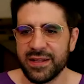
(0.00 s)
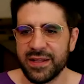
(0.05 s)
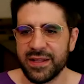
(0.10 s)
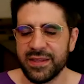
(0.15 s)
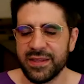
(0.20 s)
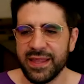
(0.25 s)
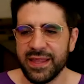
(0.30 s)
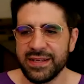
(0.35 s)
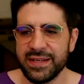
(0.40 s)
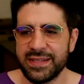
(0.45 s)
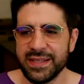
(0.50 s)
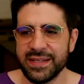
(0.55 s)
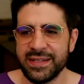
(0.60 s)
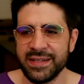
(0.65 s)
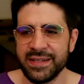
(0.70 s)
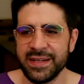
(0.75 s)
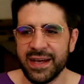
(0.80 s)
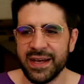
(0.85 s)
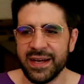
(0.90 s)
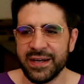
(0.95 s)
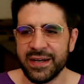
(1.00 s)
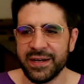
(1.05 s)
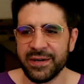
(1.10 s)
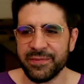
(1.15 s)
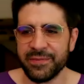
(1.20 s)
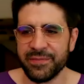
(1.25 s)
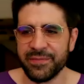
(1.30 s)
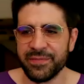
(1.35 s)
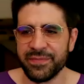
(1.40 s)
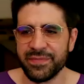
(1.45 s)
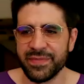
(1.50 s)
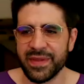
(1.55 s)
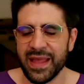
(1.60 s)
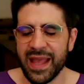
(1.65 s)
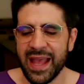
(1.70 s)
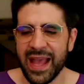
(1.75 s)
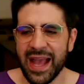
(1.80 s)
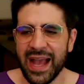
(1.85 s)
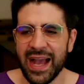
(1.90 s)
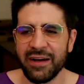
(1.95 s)
they didn't um,
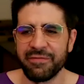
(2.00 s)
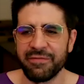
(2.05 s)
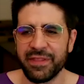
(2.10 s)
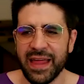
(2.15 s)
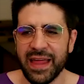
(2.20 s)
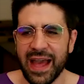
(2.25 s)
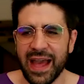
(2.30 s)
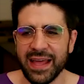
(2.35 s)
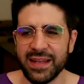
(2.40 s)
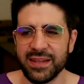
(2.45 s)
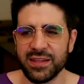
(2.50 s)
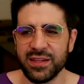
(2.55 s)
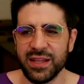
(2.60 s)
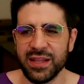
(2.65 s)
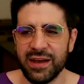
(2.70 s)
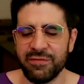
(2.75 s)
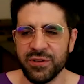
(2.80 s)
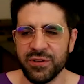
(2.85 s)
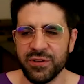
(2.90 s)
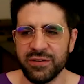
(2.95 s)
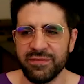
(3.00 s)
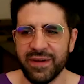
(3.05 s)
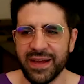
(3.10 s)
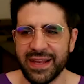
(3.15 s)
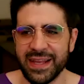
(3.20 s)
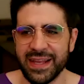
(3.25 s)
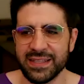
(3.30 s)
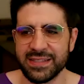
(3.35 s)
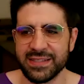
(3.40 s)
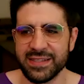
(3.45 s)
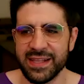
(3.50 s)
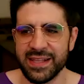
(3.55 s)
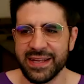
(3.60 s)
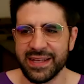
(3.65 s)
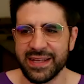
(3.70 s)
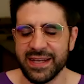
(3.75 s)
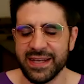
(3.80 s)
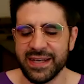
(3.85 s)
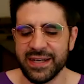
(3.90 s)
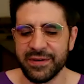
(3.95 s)
have that level of, I guess,
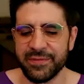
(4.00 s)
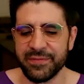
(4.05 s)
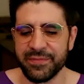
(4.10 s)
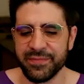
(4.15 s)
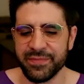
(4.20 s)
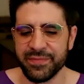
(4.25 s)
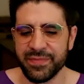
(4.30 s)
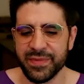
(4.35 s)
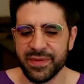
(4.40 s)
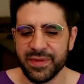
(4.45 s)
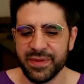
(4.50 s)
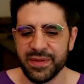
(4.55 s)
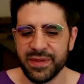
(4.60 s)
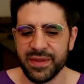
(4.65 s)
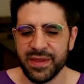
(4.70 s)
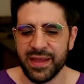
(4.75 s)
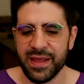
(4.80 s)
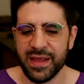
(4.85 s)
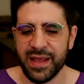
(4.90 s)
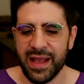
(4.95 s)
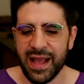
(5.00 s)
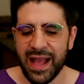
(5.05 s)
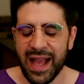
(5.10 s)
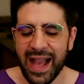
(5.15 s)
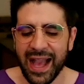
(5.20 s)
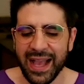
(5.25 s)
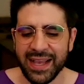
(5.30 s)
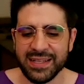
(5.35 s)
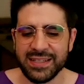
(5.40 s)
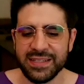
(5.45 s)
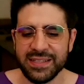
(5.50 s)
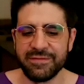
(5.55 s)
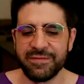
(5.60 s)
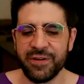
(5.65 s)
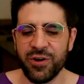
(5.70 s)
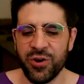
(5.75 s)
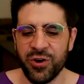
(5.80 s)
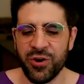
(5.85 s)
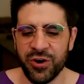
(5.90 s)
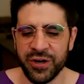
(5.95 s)
like um, active
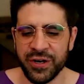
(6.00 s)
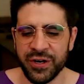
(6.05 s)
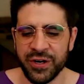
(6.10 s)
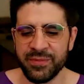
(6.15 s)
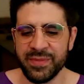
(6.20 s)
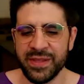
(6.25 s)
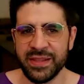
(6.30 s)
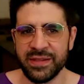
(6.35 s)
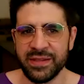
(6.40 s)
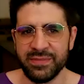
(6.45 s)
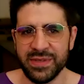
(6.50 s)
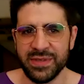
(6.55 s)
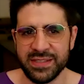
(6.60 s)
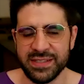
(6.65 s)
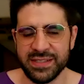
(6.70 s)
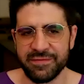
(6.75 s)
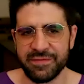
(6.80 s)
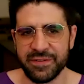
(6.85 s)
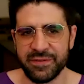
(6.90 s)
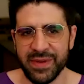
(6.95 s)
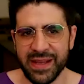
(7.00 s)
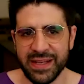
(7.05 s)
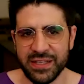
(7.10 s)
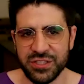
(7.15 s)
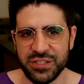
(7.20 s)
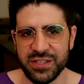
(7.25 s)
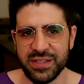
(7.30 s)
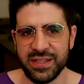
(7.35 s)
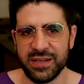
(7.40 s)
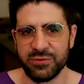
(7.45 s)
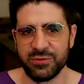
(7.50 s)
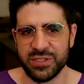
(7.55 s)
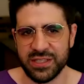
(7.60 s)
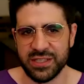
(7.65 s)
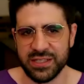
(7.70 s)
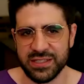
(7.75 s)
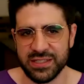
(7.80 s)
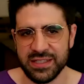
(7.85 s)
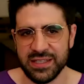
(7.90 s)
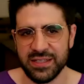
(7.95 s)
harm in the misinformation that was
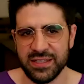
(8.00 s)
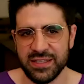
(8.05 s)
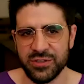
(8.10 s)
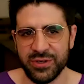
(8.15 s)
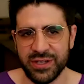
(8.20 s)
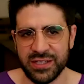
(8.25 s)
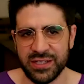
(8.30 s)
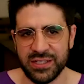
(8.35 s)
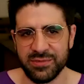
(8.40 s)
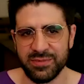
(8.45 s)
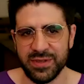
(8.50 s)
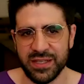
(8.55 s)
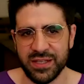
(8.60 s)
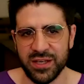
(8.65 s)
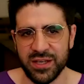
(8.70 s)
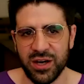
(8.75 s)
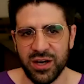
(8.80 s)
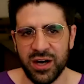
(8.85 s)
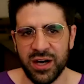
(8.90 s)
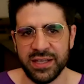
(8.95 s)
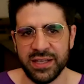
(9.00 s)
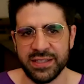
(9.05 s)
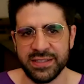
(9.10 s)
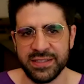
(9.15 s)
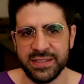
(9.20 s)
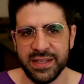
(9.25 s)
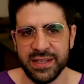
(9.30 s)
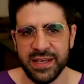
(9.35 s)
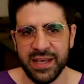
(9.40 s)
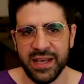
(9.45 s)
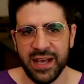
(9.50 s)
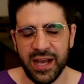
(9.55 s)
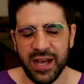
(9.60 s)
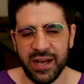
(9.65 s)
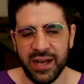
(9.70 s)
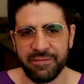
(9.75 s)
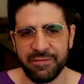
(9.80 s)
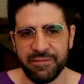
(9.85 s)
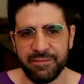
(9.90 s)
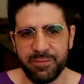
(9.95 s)
continuing to be caused
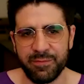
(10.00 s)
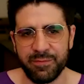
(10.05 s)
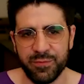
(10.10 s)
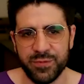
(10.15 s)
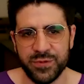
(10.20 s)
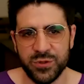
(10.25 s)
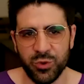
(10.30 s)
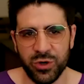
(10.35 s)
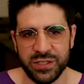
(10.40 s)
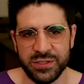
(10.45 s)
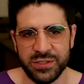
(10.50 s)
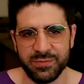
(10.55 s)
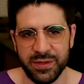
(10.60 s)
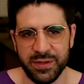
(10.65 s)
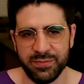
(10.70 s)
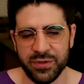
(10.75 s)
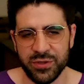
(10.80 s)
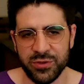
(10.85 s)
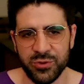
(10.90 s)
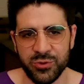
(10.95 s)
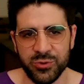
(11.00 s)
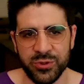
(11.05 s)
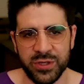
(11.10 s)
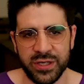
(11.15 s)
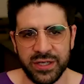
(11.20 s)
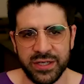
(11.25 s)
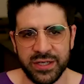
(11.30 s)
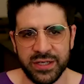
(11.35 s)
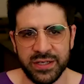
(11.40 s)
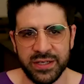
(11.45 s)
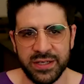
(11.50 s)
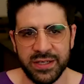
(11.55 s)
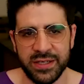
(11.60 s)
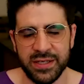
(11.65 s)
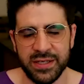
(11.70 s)
um, towards people who were